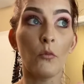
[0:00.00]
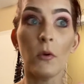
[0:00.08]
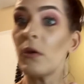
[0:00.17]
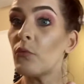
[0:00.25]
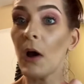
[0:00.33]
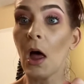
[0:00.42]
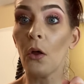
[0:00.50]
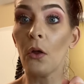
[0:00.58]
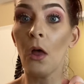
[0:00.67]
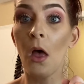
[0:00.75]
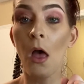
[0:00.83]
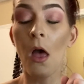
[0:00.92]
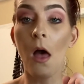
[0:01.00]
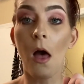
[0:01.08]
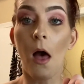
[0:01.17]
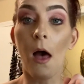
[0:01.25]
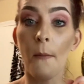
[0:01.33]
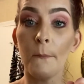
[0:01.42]
we will
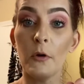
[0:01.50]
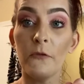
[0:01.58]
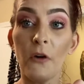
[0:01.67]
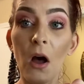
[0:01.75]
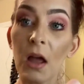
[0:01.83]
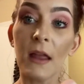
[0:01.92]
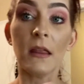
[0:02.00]
um, move on.